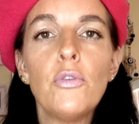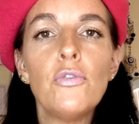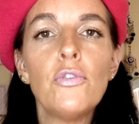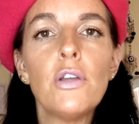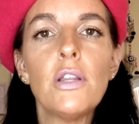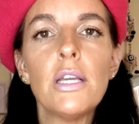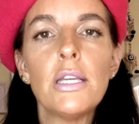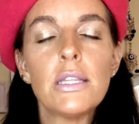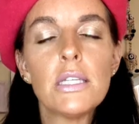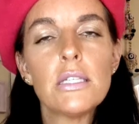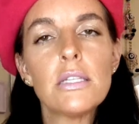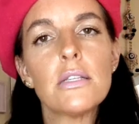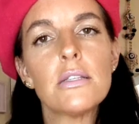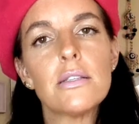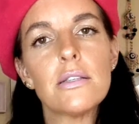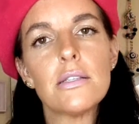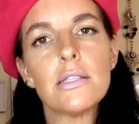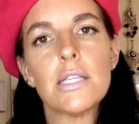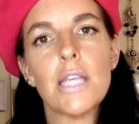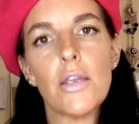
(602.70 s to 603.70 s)
you feel like this is
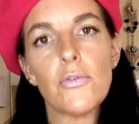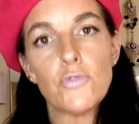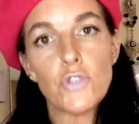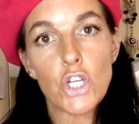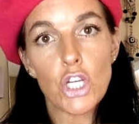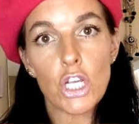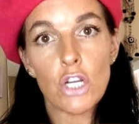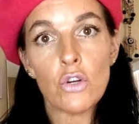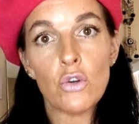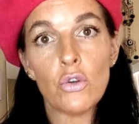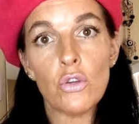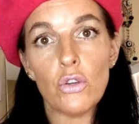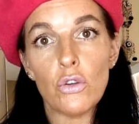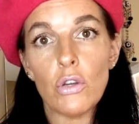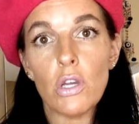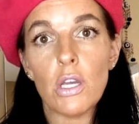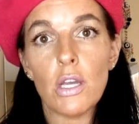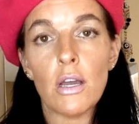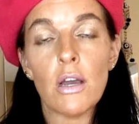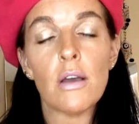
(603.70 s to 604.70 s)
a safe channel you
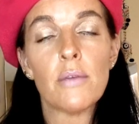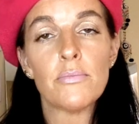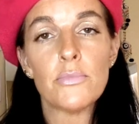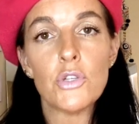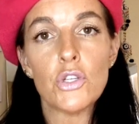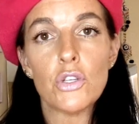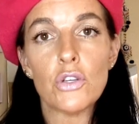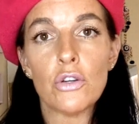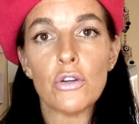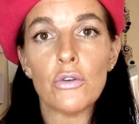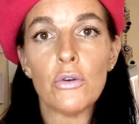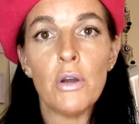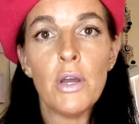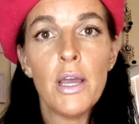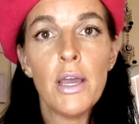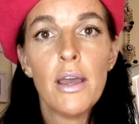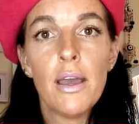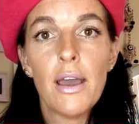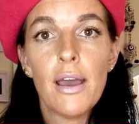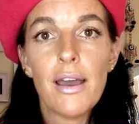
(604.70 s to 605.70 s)
can come to.
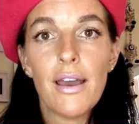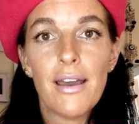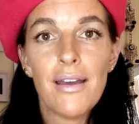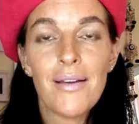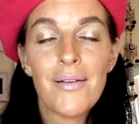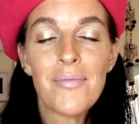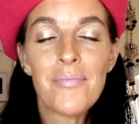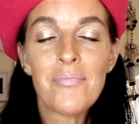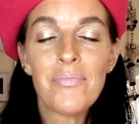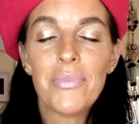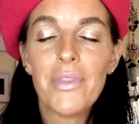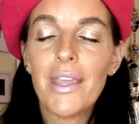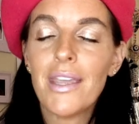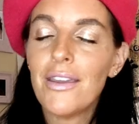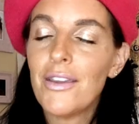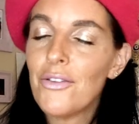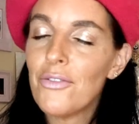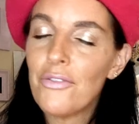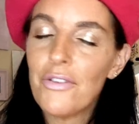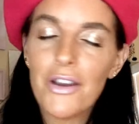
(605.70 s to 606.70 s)

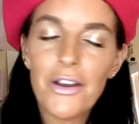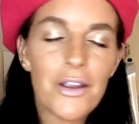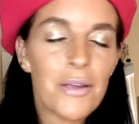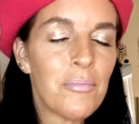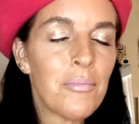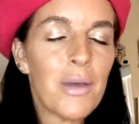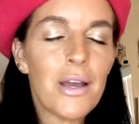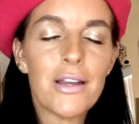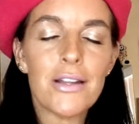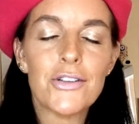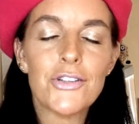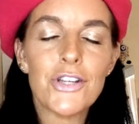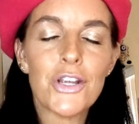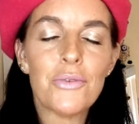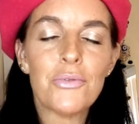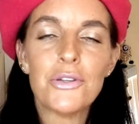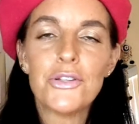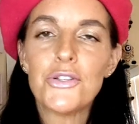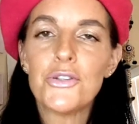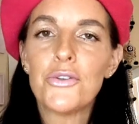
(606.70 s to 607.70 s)
Thank you very much. I
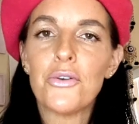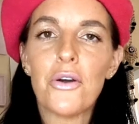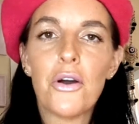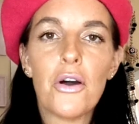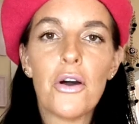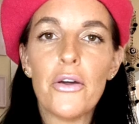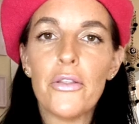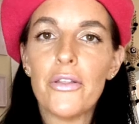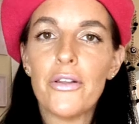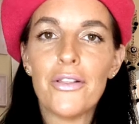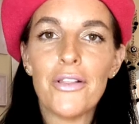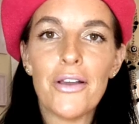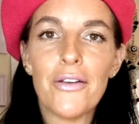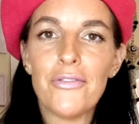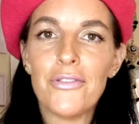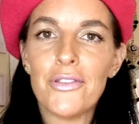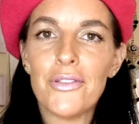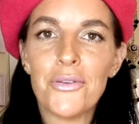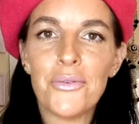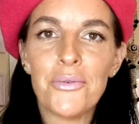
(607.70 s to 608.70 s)
wish you all the
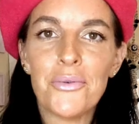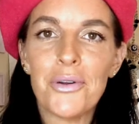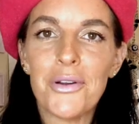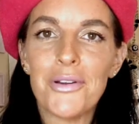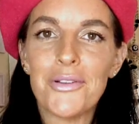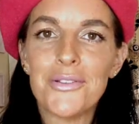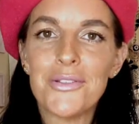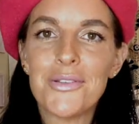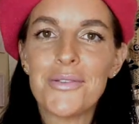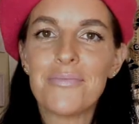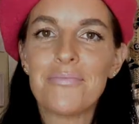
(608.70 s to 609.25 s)
love in the world.